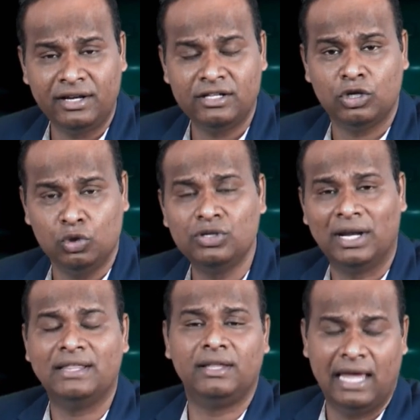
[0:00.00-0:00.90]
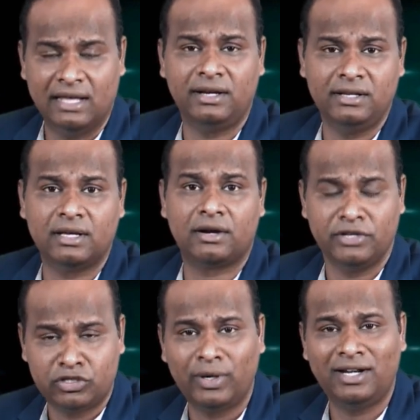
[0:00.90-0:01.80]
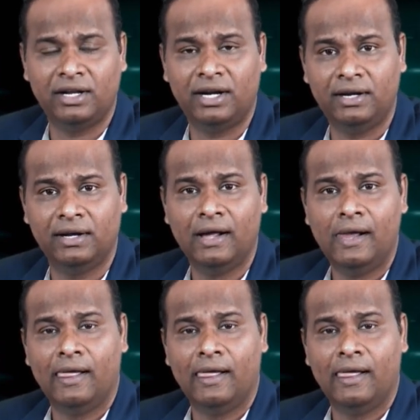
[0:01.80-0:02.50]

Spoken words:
huge gatherings are restricted,